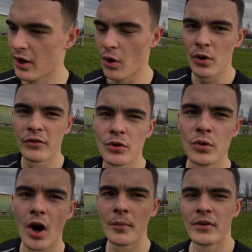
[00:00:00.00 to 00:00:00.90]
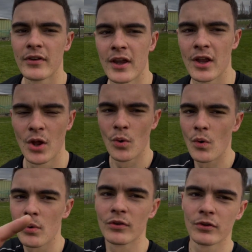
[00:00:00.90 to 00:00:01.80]
All these newcomers,
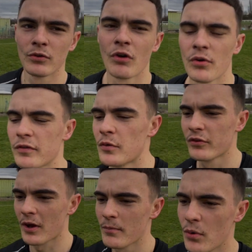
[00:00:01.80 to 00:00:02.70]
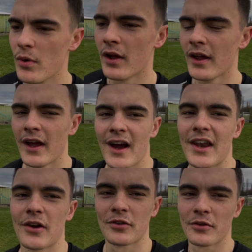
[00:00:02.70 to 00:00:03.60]
welcome to Road to Full-Time Ball, and
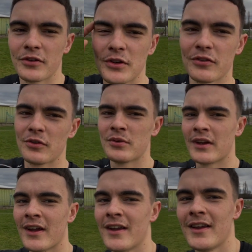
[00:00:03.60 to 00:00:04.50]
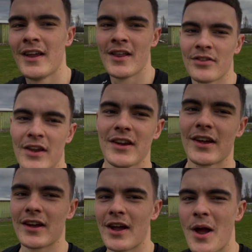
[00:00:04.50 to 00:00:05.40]
I shall see you soon. Yeah, take
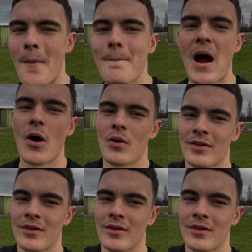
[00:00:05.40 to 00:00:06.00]
care. Bow.